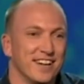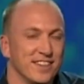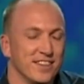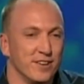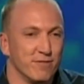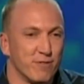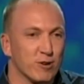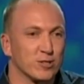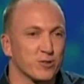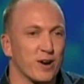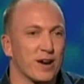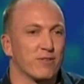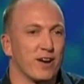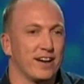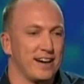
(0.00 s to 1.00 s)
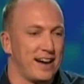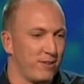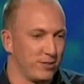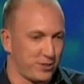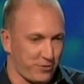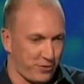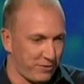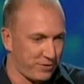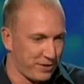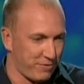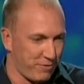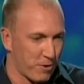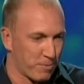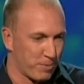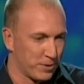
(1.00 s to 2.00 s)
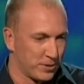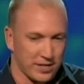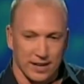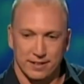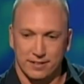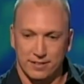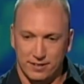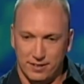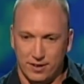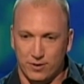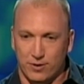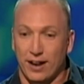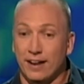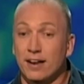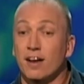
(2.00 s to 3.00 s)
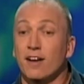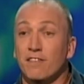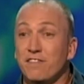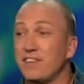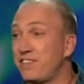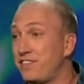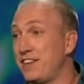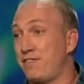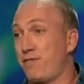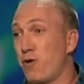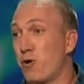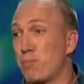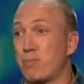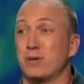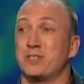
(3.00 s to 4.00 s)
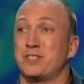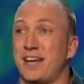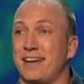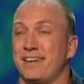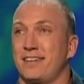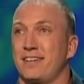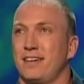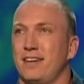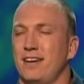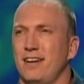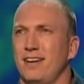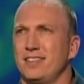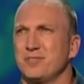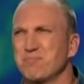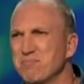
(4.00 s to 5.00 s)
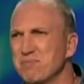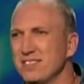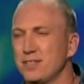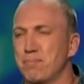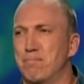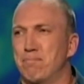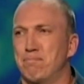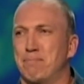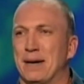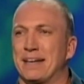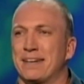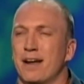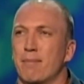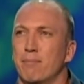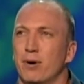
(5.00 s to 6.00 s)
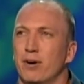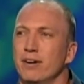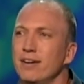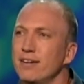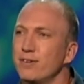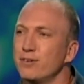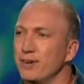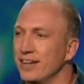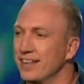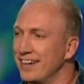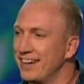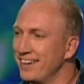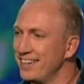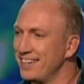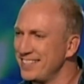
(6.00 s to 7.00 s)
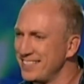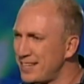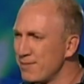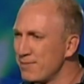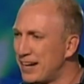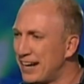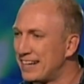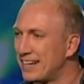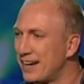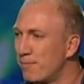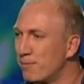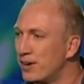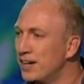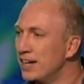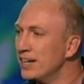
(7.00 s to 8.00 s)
The divorce rate right now is 54%, okay? 54%. It's a big number, really. Intimidating number.